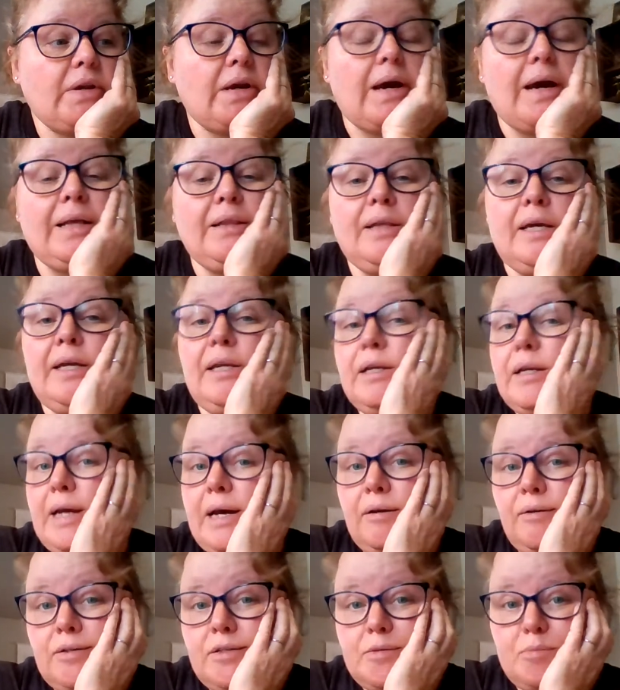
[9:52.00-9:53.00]
I laid it
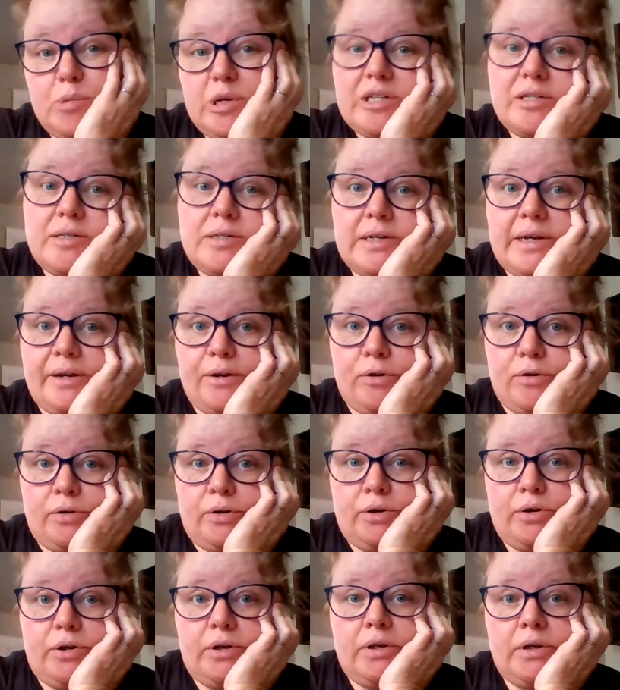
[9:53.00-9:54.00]
out as best I
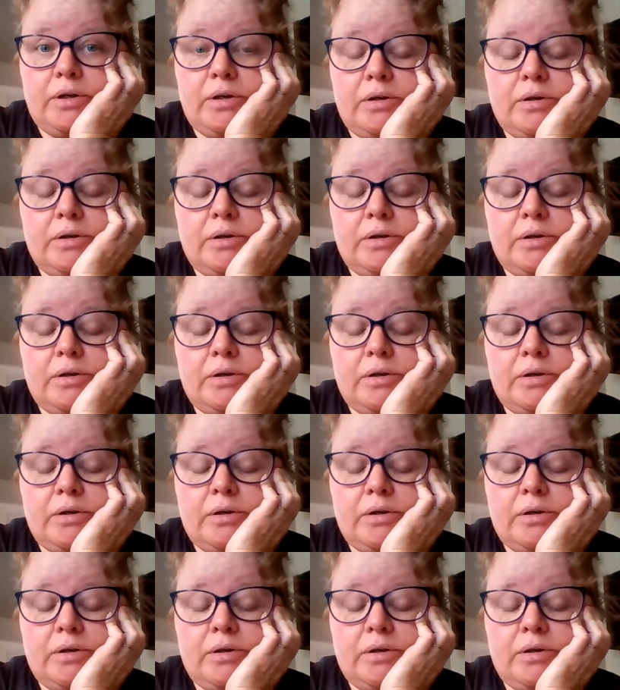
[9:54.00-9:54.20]
could.